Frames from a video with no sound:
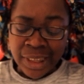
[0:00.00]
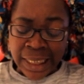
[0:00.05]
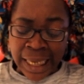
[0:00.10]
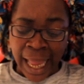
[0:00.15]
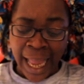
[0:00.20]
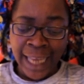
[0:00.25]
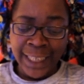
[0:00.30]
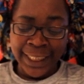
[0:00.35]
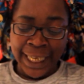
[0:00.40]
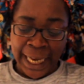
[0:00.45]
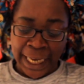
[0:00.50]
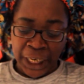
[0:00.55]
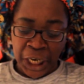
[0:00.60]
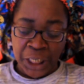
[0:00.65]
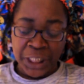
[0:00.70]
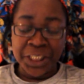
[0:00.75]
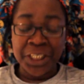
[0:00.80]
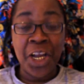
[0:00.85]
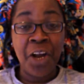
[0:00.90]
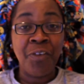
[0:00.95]
I can't
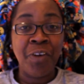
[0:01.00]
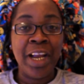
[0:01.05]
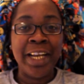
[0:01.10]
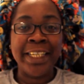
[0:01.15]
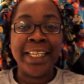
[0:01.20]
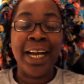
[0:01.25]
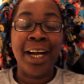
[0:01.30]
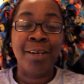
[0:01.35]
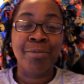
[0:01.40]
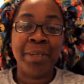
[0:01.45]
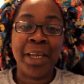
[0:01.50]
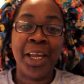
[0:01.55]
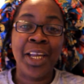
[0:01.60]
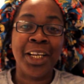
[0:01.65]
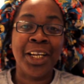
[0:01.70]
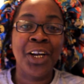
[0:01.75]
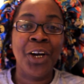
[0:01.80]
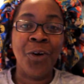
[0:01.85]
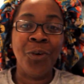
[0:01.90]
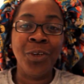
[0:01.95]
cut saw right now,
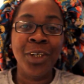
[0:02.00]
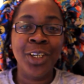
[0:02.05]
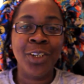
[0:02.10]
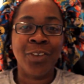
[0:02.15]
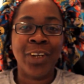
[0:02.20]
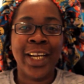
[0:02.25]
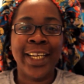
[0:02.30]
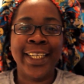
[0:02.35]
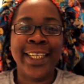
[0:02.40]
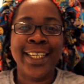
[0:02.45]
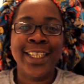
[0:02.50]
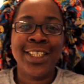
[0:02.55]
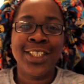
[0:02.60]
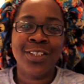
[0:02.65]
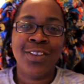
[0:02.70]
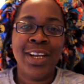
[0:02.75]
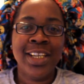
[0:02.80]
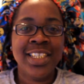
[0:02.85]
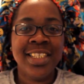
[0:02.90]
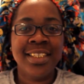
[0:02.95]
can't cut wood right now.
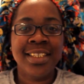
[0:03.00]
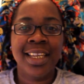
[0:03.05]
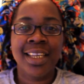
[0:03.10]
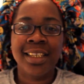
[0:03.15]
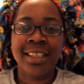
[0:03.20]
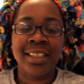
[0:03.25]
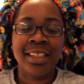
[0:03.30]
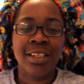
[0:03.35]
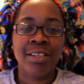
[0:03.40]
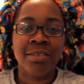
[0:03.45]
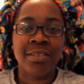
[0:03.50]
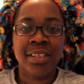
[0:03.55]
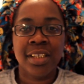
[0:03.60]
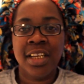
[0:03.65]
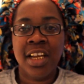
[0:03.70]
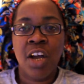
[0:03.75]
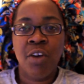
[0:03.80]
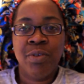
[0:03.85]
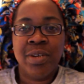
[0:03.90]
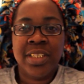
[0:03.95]
So I just take it to Lowe's, and
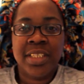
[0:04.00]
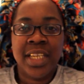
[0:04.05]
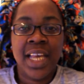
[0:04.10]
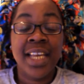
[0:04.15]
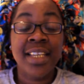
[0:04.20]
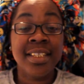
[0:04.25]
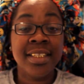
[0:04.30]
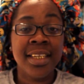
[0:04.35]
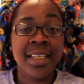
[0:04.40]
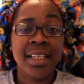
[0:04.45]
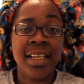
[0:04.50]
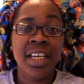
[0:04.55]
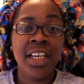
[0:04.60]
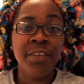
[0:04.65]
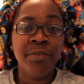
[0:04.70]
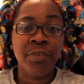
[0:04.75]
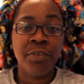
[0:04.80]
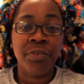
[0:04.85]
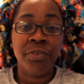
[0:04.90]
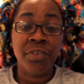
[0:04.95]
they always nice, and they cut
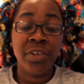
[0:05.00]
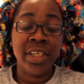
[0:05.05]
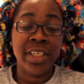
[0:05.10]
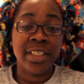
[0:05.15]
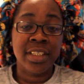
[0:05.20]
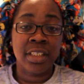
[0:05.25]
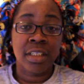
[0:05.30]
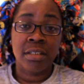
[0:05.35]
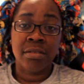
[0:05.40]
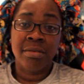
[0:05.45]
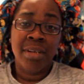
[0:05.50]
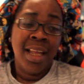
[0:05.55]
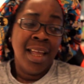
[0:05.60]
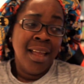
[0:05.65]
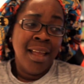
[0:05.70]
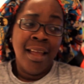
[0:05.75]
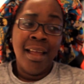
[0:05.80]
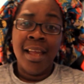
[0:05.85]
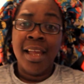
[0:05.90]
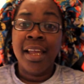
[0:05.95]
it for free. So,
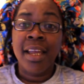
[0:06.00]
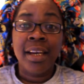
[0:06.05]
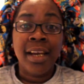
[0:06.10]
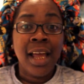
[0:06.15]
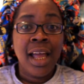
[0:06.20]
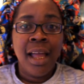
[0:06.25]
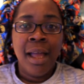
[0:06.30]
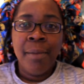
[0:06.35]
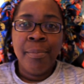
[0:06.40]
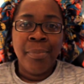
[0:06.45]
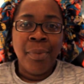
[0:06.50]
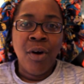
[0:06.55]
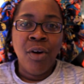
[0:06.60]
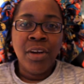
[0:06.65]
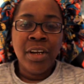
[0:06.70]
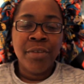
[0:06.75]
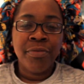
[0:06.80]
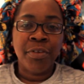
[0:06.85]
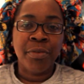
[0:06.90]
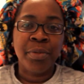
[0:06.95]
and I
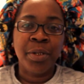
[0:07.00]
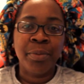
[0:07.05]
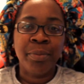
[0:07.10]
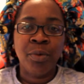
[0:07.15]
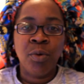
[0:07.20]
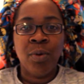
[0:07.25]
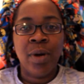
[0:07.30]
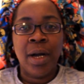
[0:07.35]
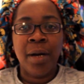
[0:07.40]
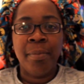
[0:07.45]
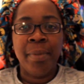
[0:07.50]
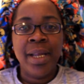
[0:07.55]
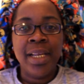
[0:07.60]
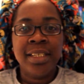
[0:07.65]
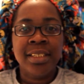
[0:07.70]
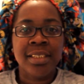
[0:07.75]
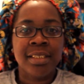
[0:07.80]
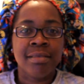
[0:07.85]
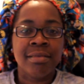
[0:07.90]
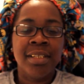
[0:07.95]
bought it from them a while
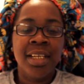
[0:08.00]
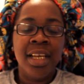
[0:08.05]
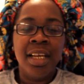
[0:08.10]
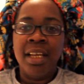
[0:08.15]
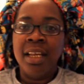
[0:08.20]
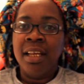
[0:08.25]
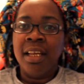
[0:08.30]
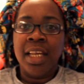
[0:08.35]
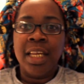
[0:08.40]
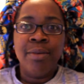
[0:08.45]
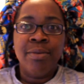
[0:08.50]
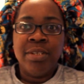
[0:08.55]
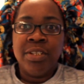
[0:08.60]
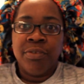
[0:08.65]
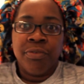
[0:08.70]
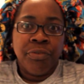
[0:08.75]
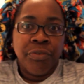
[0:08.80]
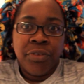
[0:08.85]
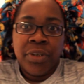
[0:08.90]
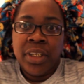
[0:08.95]
back, so it was
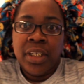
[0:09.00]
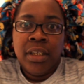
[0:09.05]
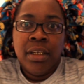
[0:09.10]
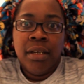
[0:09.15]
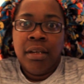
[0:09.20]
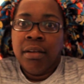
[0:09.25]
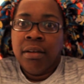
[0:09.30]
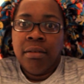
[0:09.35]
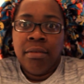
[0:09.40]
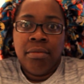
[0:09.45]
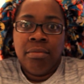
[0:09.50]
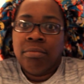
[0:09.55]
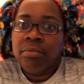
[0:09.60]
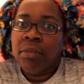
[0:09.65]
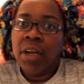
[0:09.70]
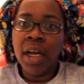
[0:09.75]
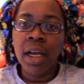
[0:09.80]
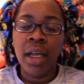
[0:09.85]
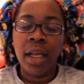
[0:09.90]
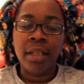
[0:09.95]
a free
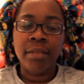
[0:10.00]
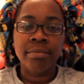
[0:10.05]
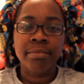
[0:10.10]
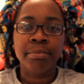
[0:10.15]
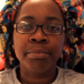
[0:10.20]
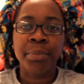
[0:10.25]
cut.